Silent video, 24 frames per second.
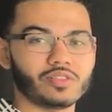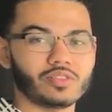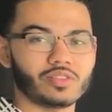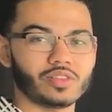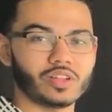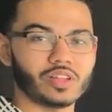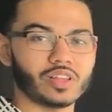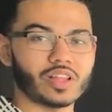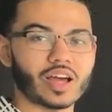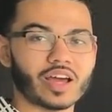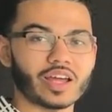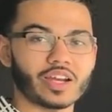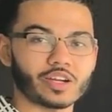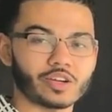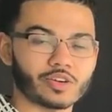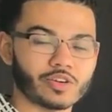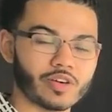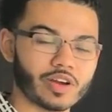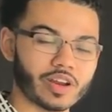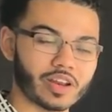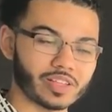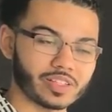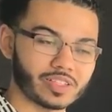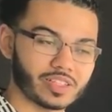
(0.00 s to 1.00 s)
the line of
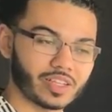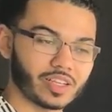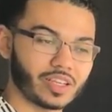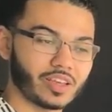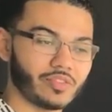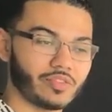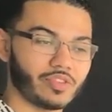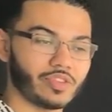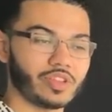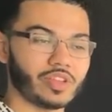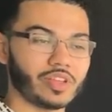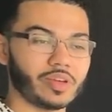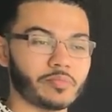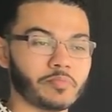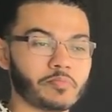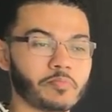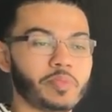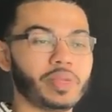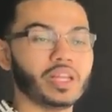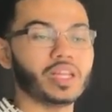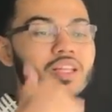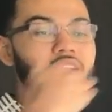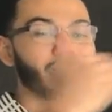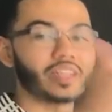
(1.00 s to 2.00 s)
credit to give you the
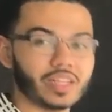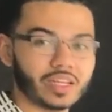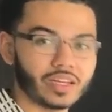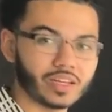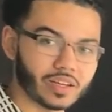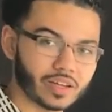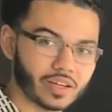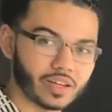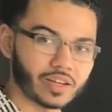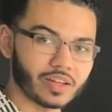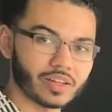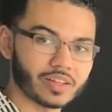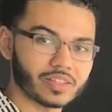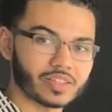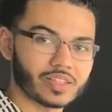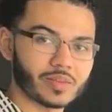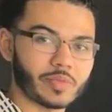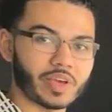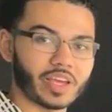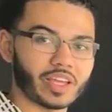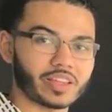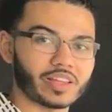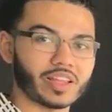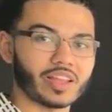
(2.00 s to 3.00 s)
ability to
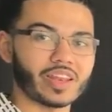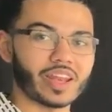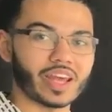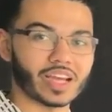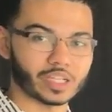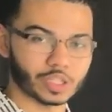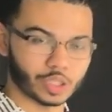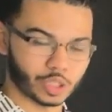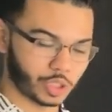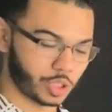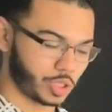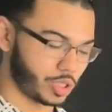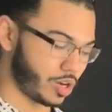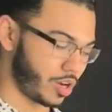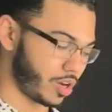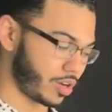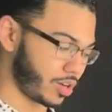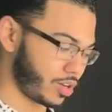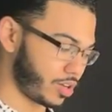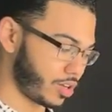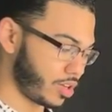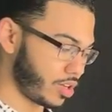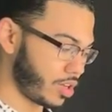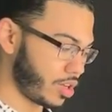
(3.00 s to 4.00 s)
make the next
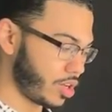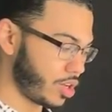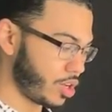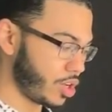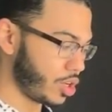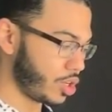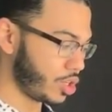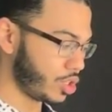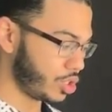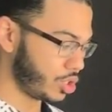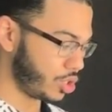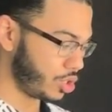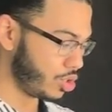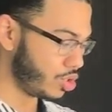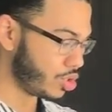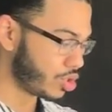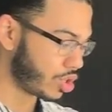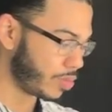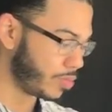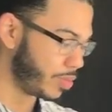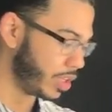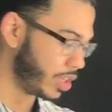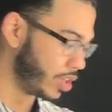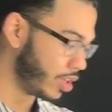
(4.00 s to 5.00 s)
chunk. So you
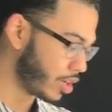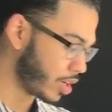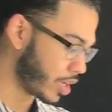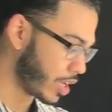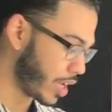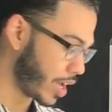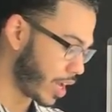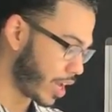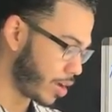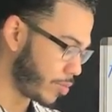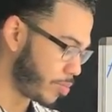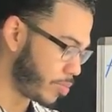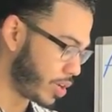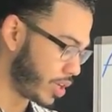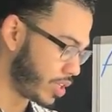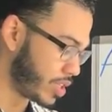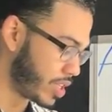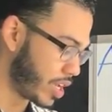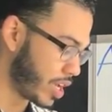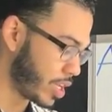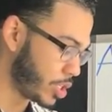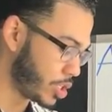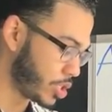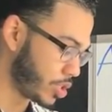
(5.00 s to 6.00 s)
could be looking at a
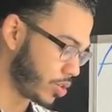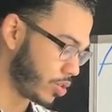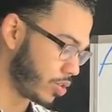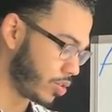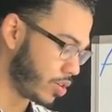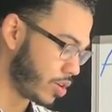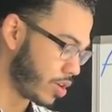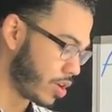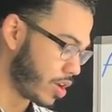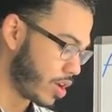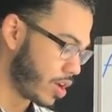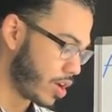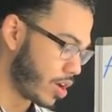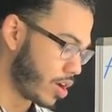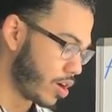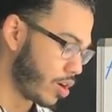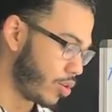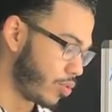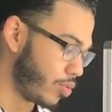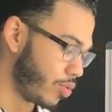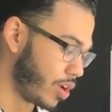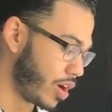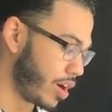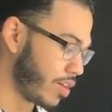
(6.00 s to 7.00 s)
potential
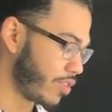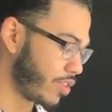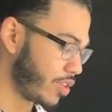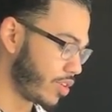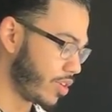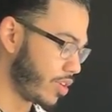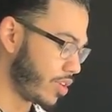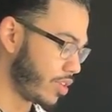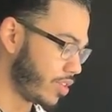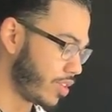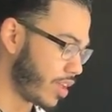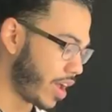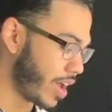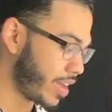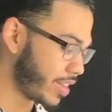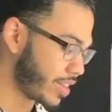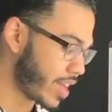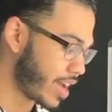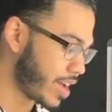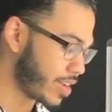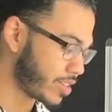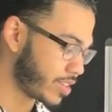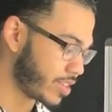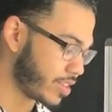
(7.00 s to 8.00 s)
whatever
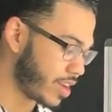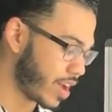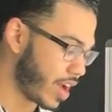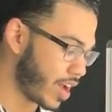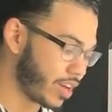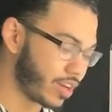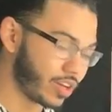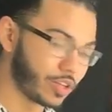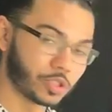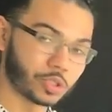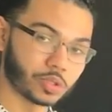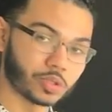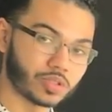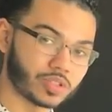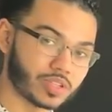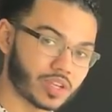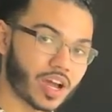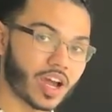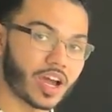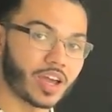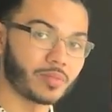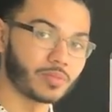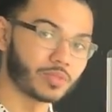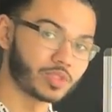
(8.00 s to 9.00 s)
9,900
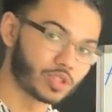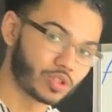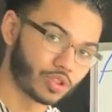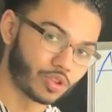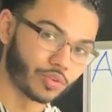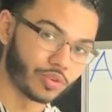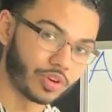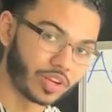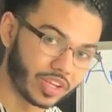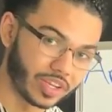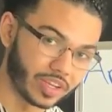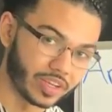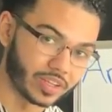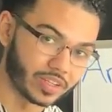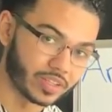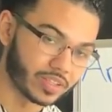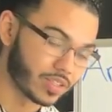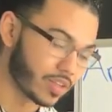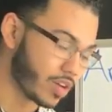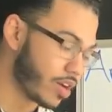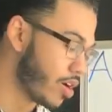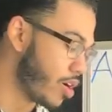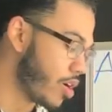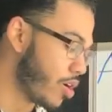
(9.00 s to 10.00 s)
times 3
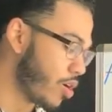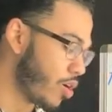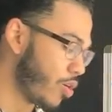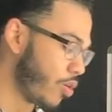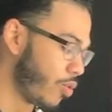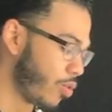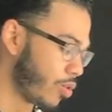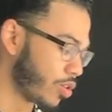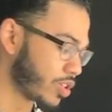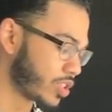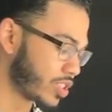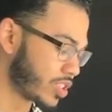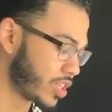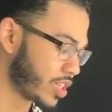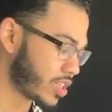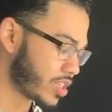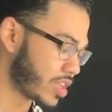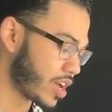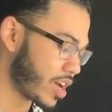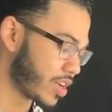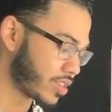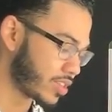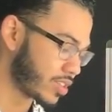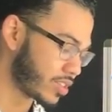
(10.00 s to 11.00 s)
is, or
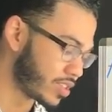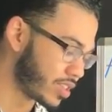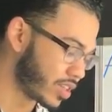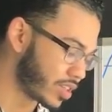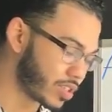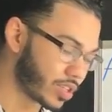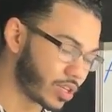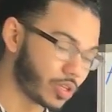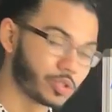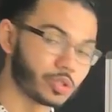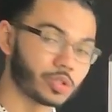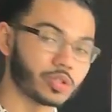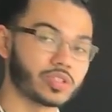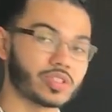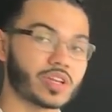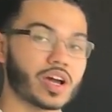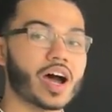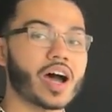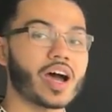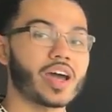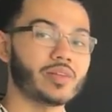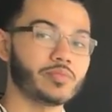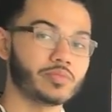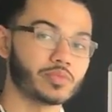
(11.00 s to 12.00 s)
6,600
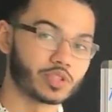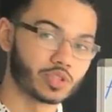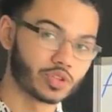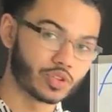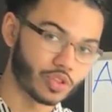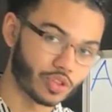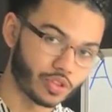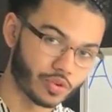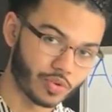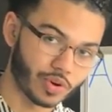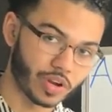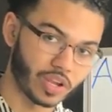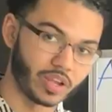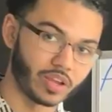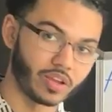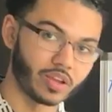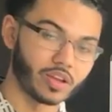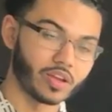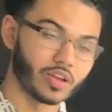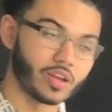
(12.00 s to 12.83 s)
times 3.